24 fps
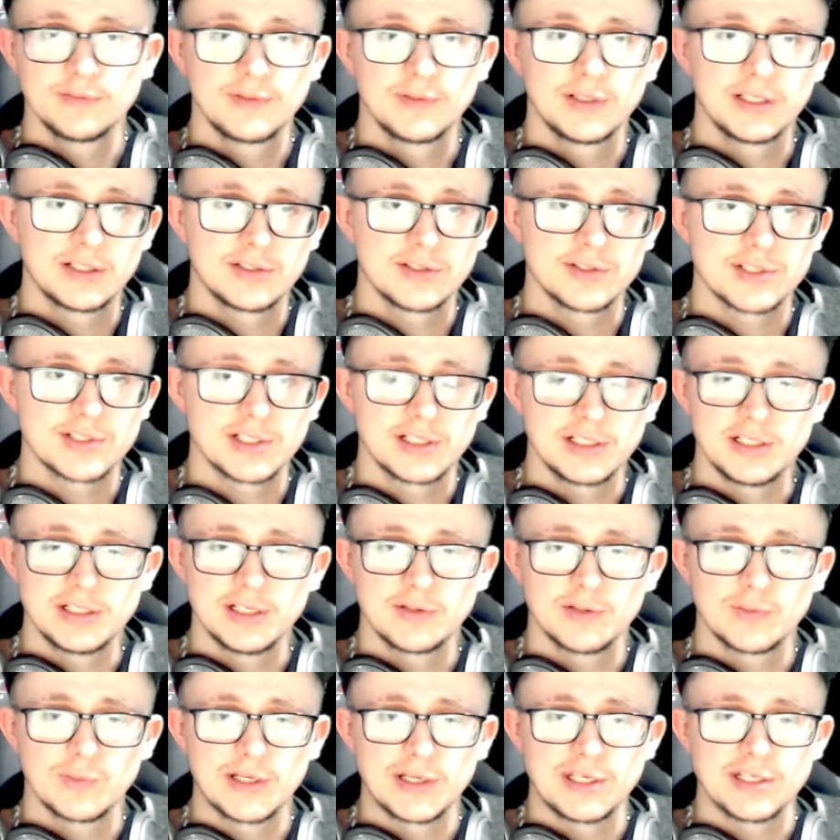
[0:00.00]
because
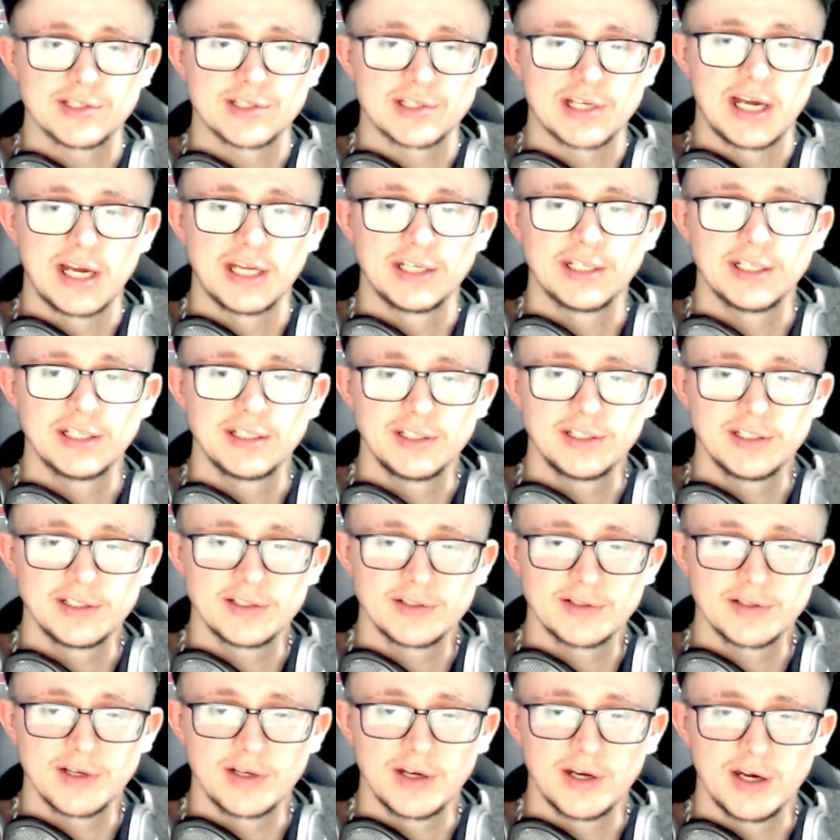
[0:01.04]
when you're signed in, it
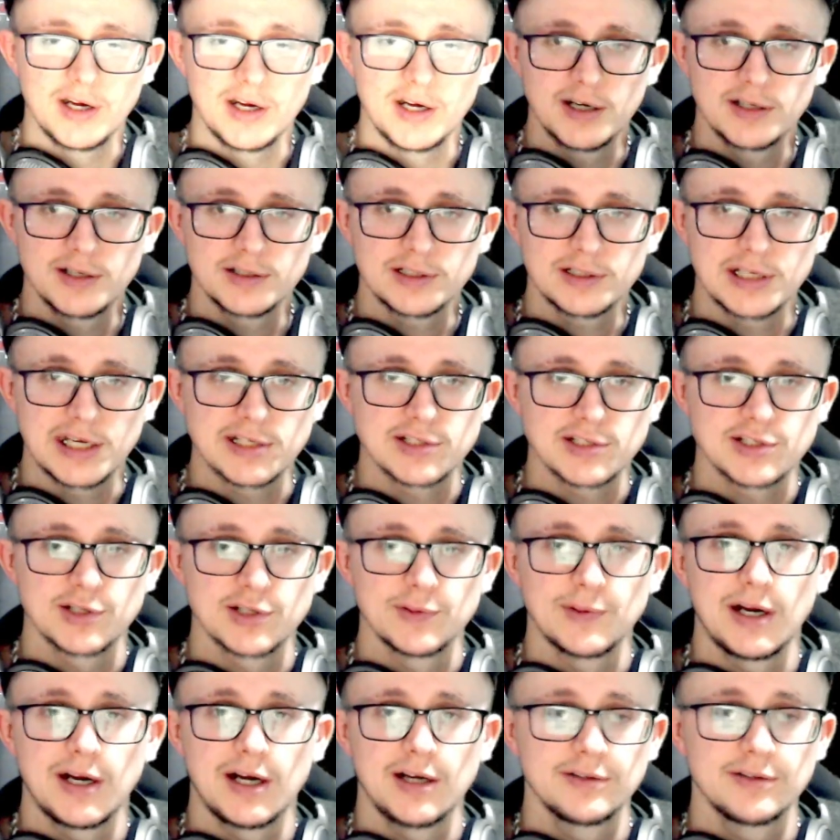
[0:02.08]
kicks you
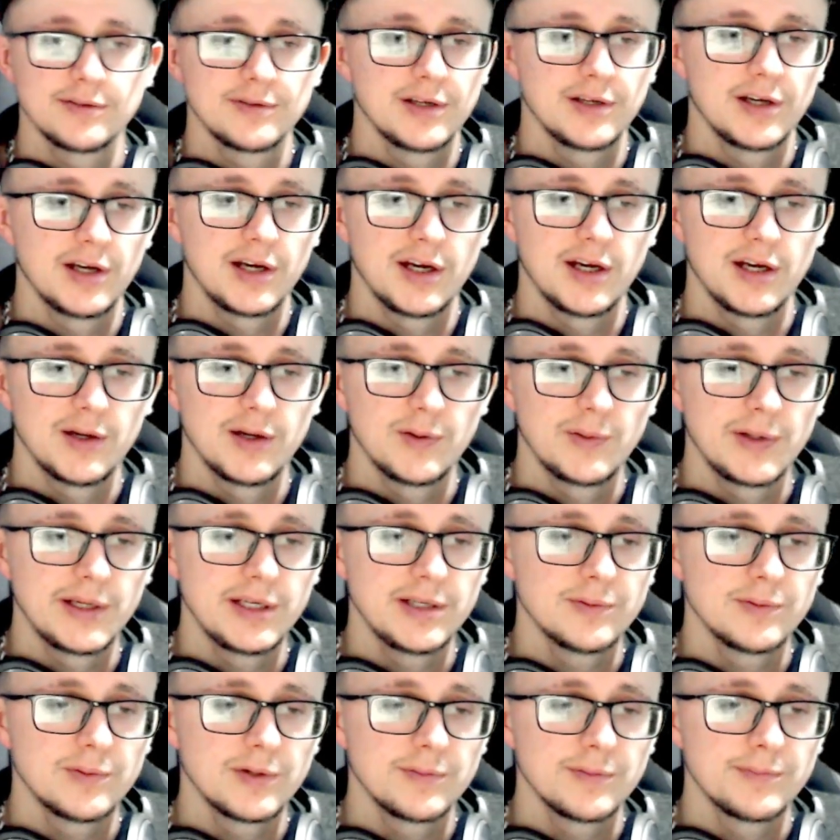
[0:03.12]
out. Wait
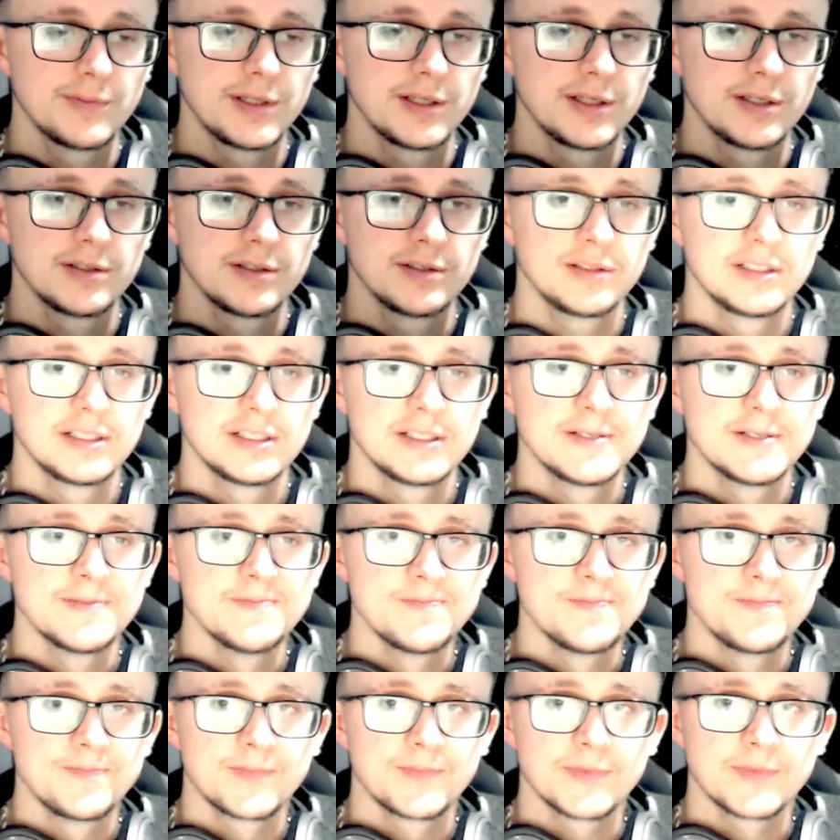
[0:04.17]
1 minute.
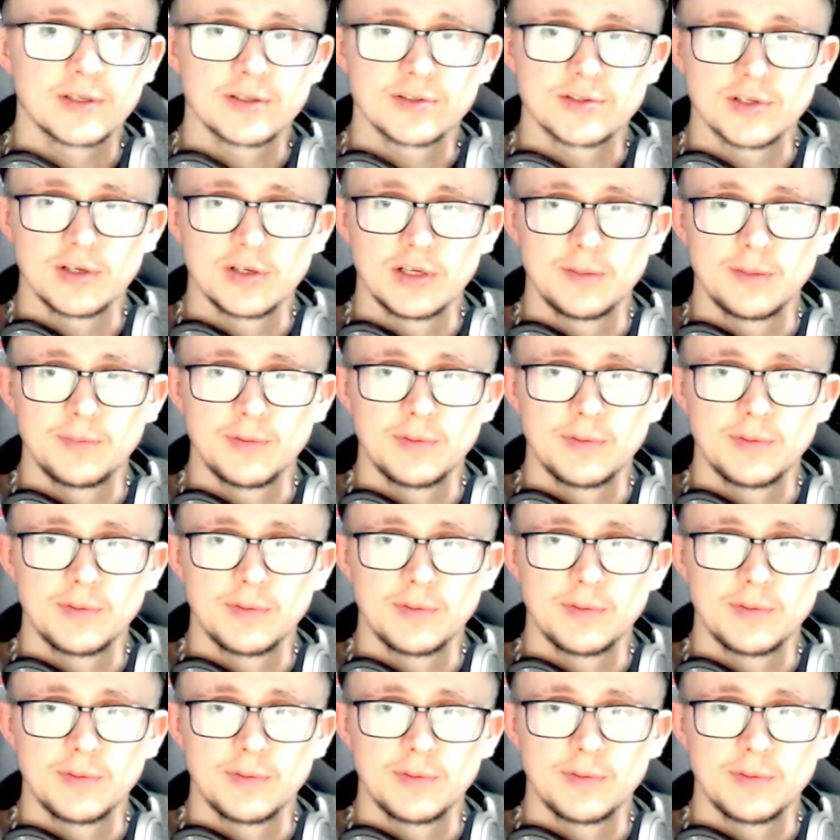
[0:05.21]
So let me